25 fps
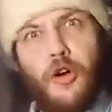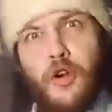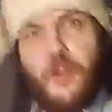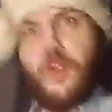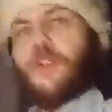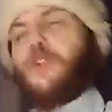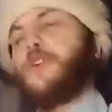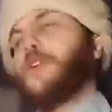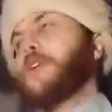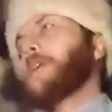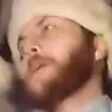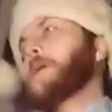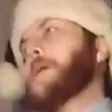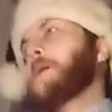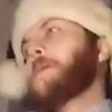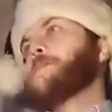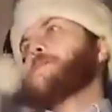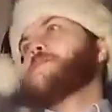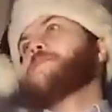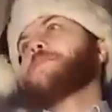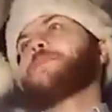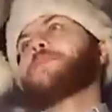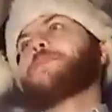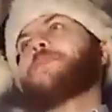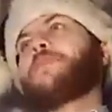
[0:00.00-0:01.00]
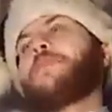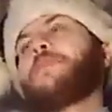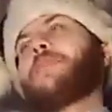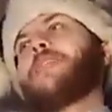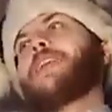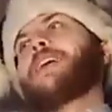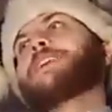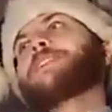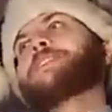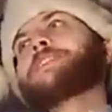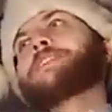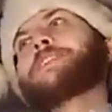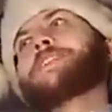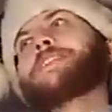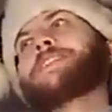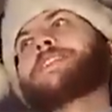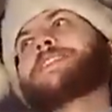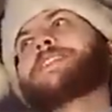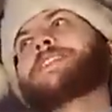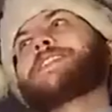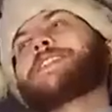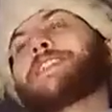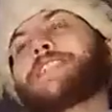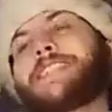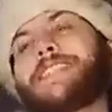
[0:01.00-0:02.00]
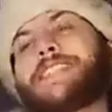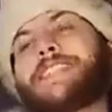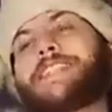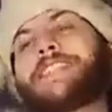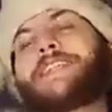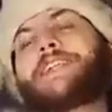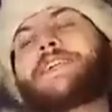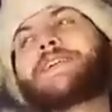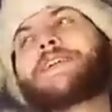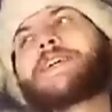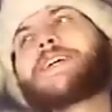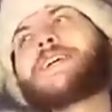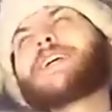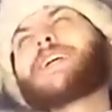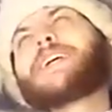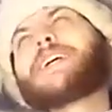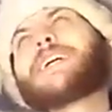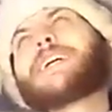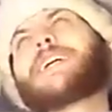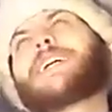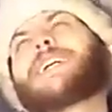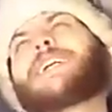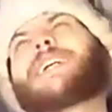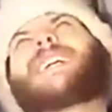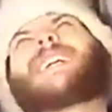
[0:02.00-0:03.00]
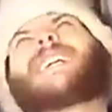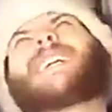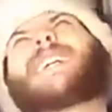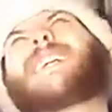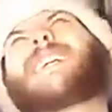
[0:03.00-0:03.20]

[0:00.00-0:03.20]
Millennial Woes. I don't know whether